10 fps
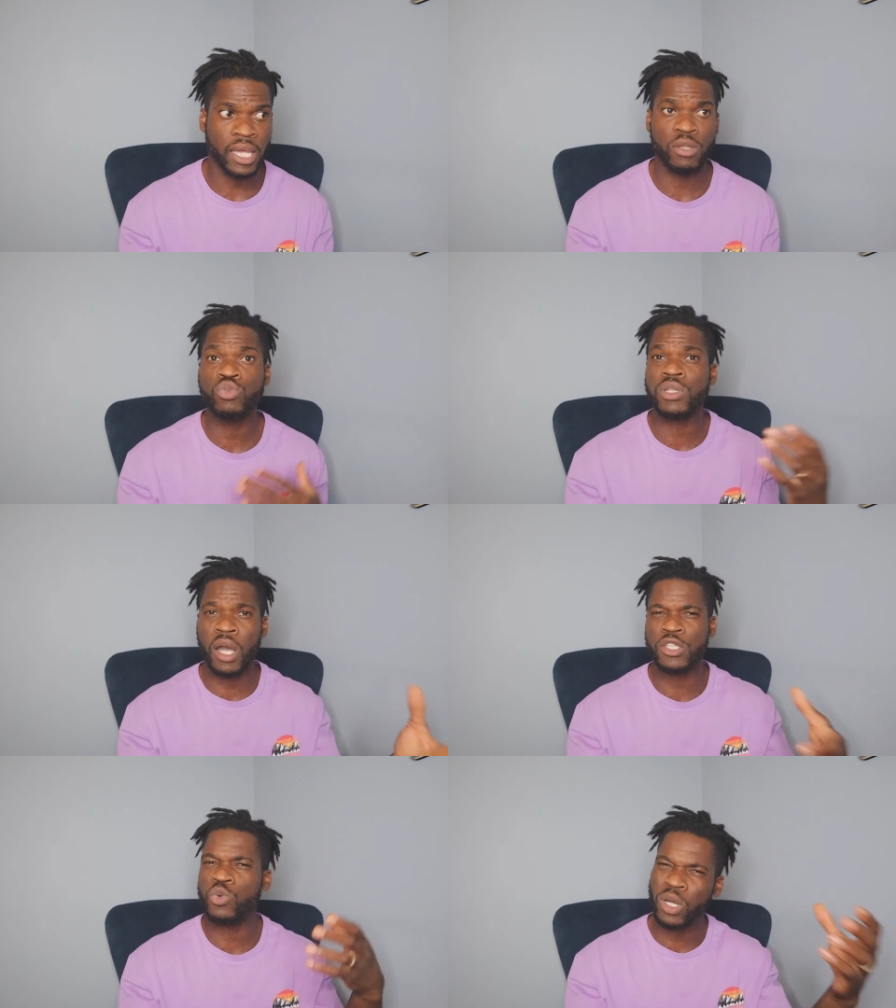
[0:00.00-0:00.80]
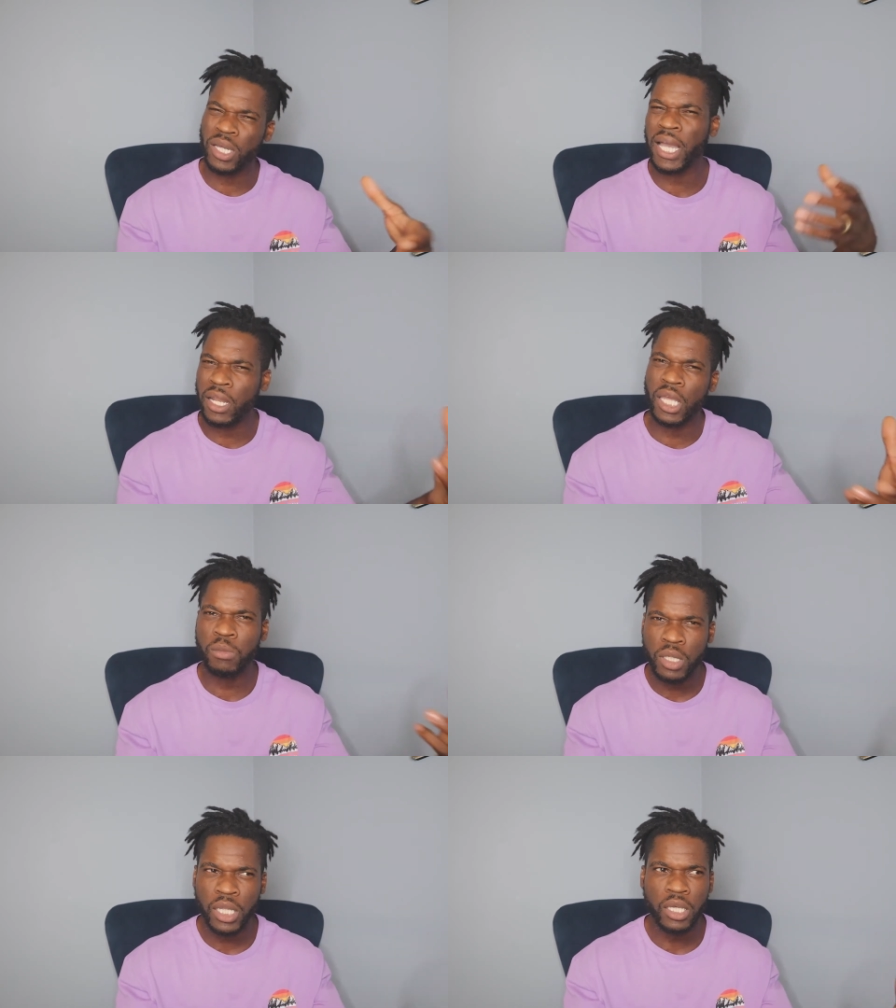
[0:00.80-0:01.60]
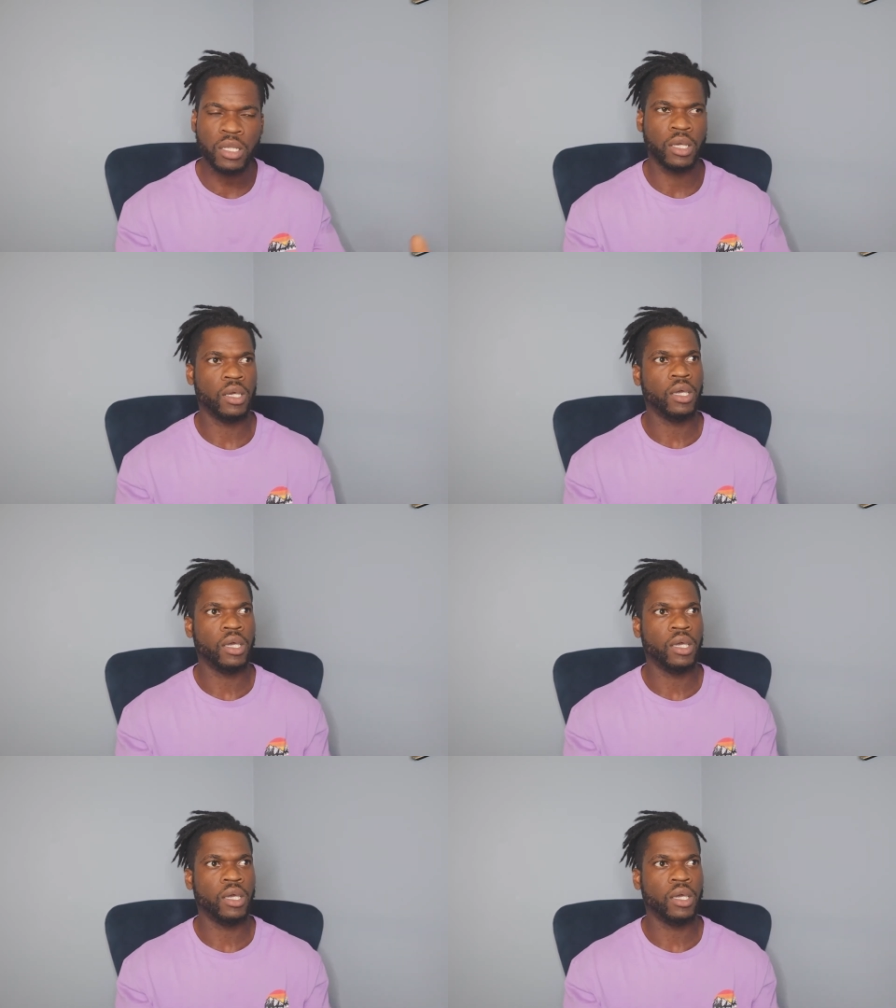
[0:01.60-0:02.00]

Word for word: and whose locks you want to kind of emulate,